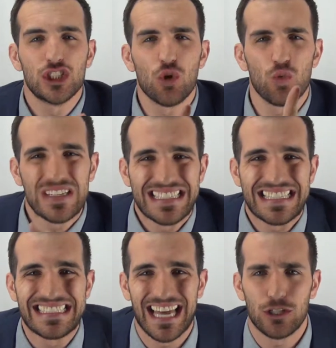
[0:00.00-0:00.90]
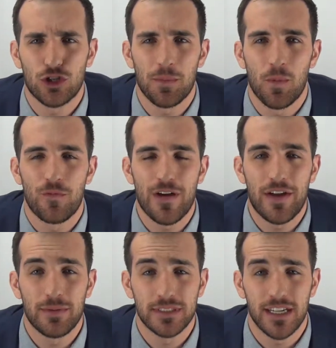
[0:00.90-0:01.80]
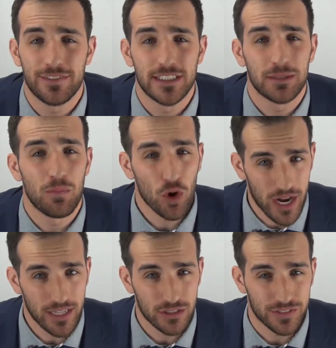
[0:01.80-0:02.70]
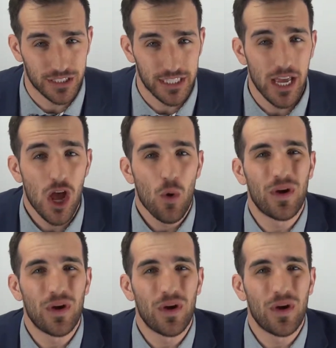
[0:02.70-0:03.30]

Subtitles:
So recently, Donald Trump found himself in some more controversy